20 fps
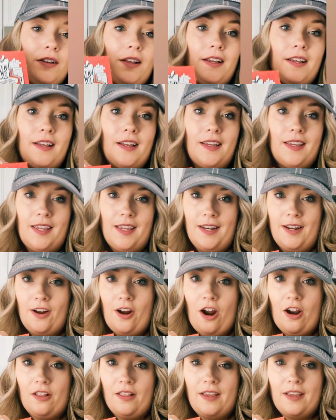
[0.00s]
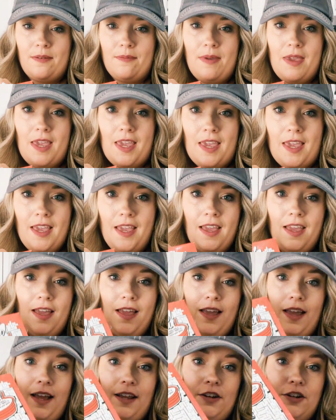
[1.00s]
like a kid at heart like me,
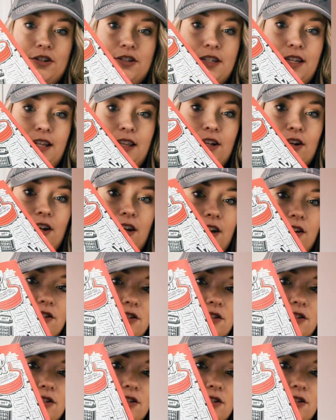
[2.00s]
and you're sitting there eating